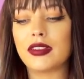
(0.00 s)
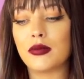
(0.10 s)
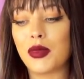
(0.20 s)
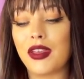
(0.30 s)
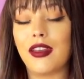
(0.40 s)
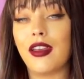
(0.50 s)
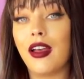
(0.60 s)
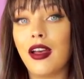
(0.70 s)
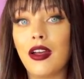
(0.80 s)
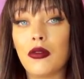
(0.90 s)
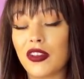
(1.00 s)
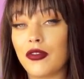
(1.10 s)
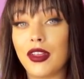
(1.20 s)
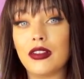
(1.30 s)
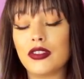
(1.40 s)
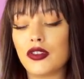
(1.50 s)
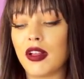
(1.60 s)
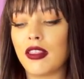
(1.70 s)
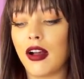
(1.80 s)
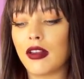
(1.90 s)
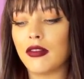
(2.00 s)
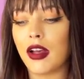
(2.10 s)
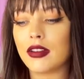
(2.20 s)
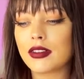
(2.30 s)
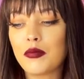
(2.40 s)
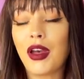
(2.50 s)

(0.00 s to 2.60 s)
to be revealed to a lot of us.